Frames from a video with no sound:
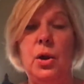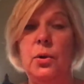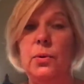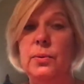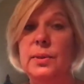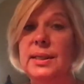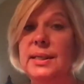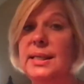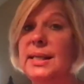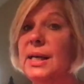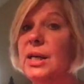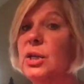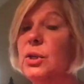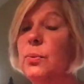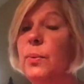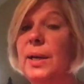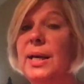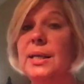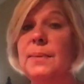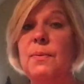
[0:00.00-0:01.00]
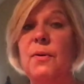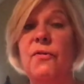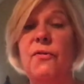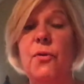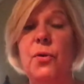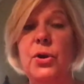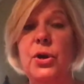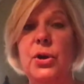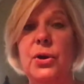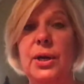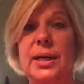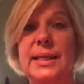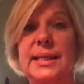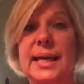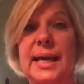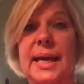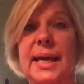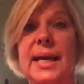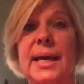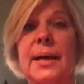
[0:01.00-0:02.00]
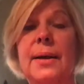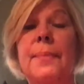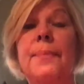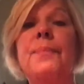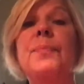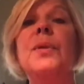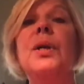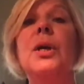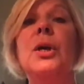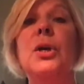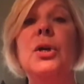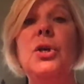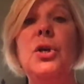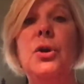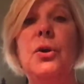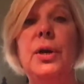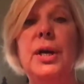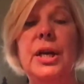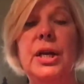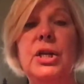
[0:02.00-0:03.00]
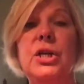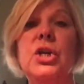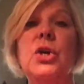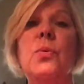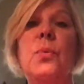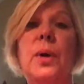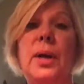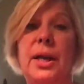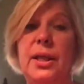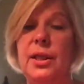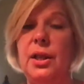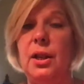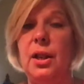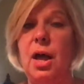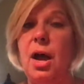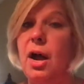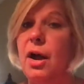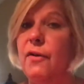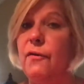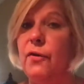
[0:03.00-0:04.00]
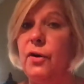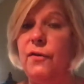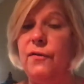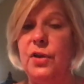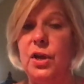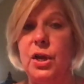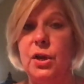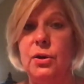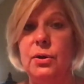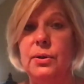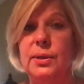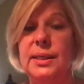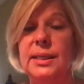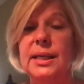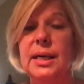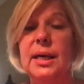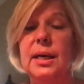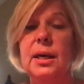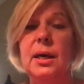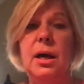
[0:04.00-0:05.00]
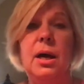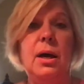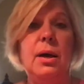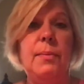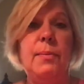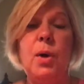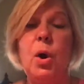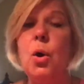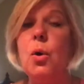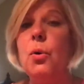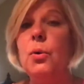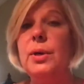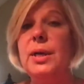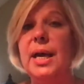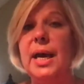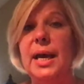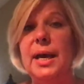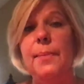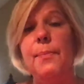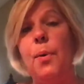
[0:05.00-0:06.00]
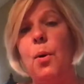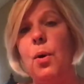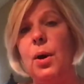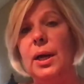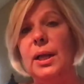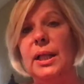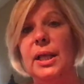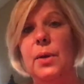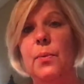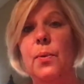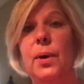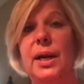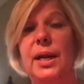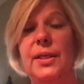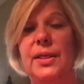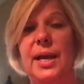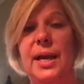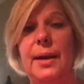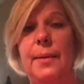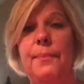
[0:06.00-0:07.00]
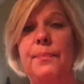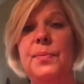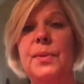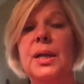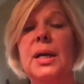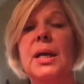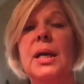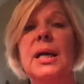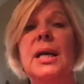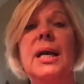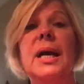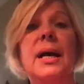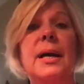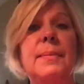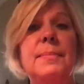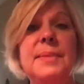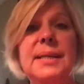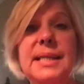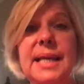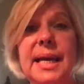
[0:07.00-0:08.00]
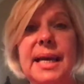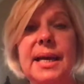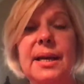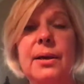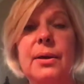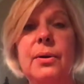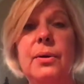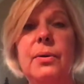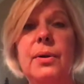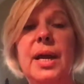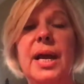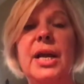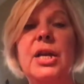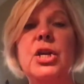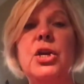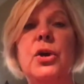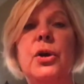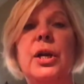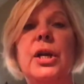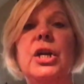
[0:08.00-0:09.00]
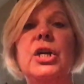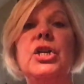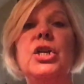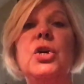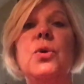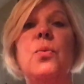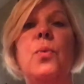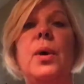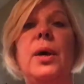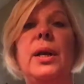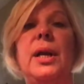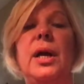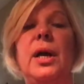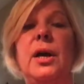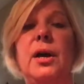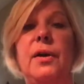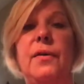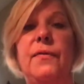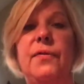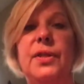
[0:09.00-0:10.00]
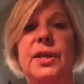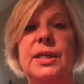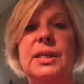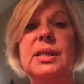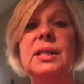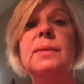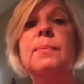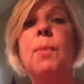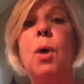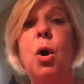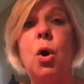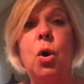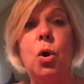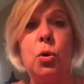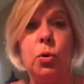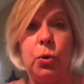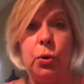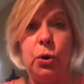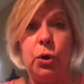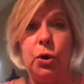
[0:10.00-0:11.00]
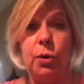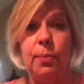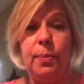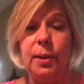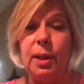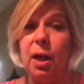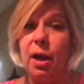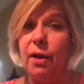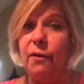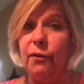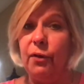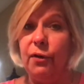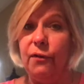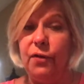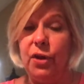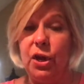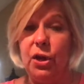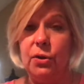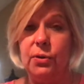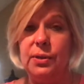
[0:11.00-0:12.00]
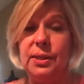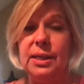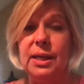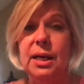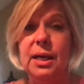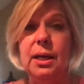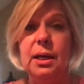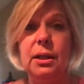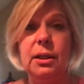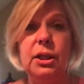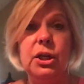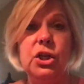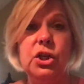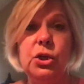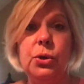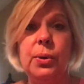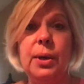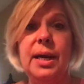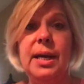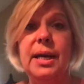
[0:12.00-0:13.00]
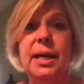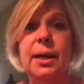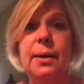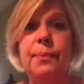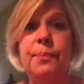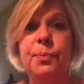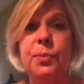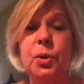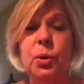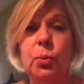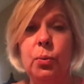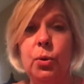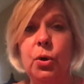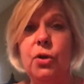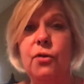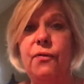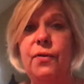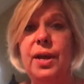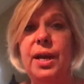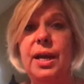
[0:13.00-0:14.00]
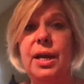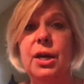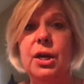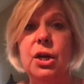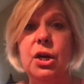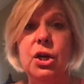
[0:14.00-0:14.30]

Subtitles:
6 weeks before your exam, you're going to do one of the live reviews. Oh Yay Barkley, one of them. Come down and you're going to do one of the small group live reviews. Latrina, Rufi,